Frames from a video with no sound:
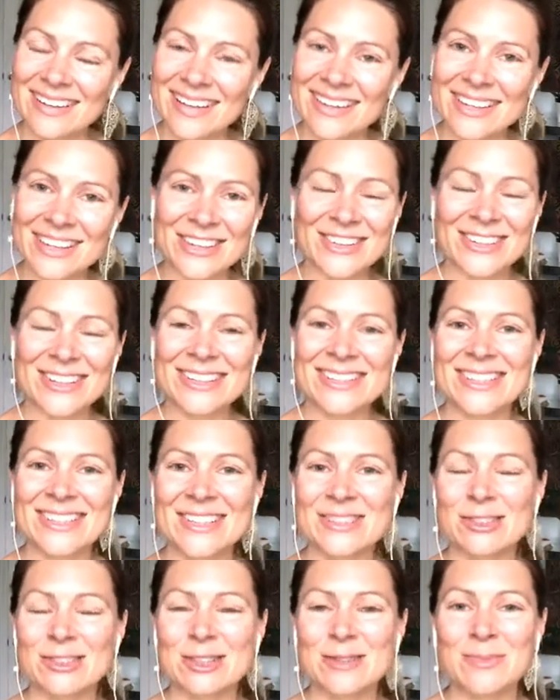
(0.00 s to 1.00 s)
And then you can
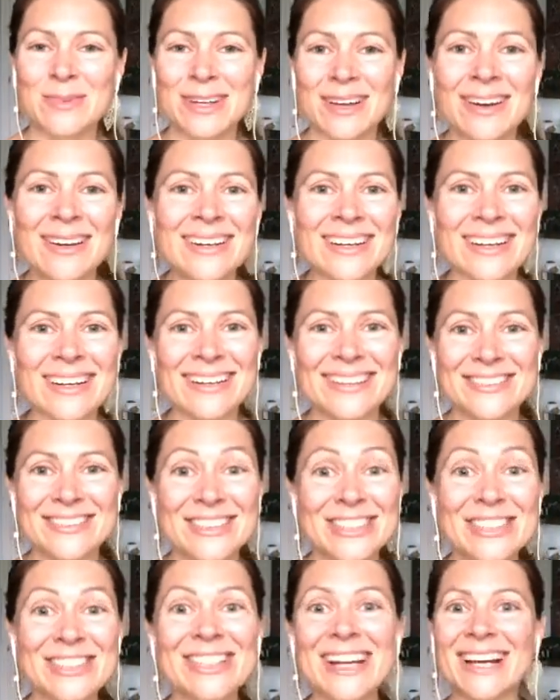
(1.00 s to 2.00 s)
see what's beyond it,
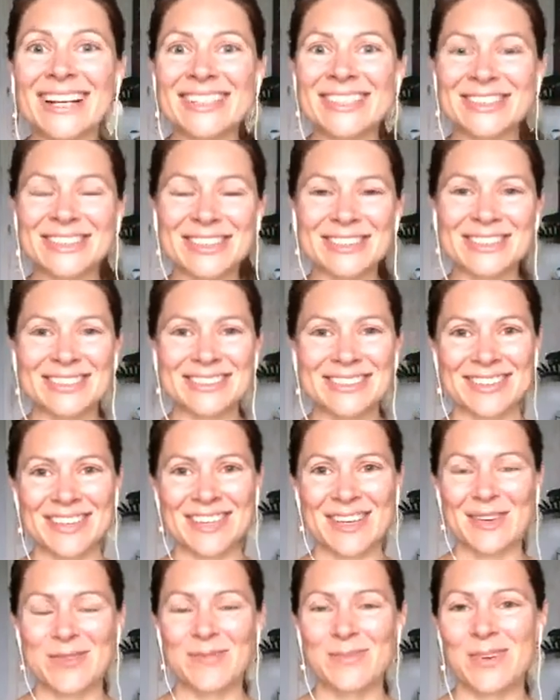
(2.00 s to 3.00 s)
which could actually
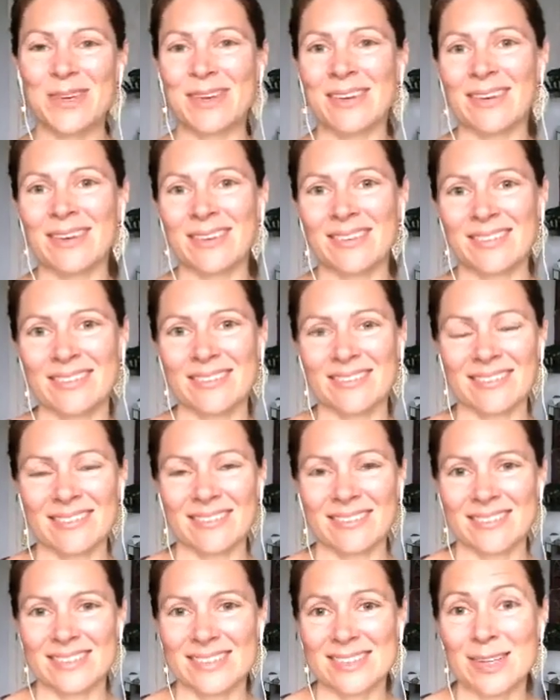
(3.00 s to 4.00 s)
be
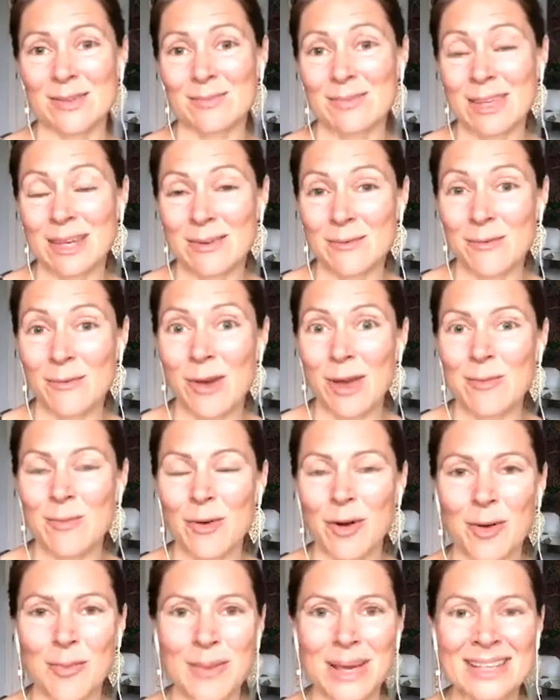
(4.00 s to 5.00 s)
something way
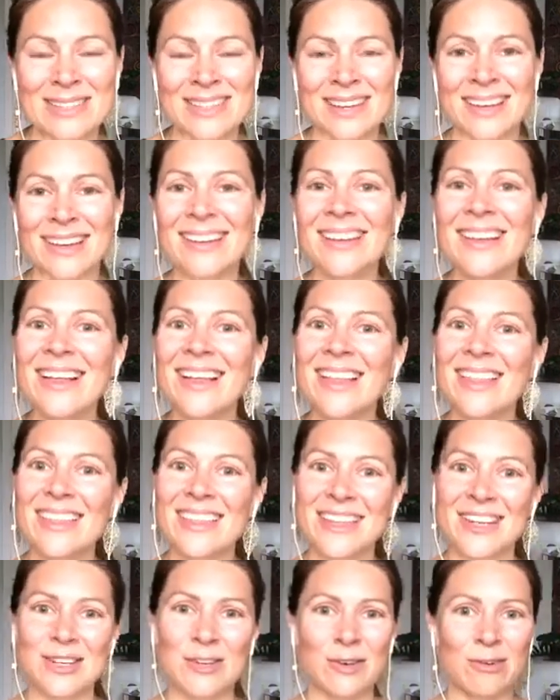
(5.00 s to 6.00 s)
more amazing
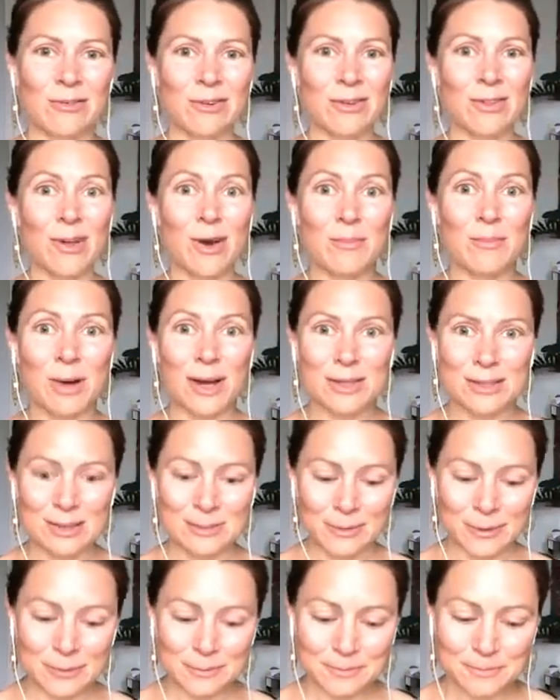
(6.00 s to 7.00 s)
than you ever thought
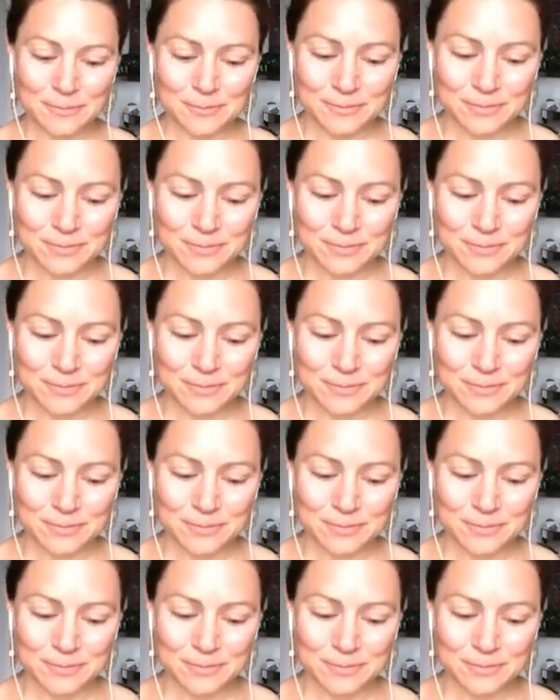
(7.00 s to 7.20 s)
possible.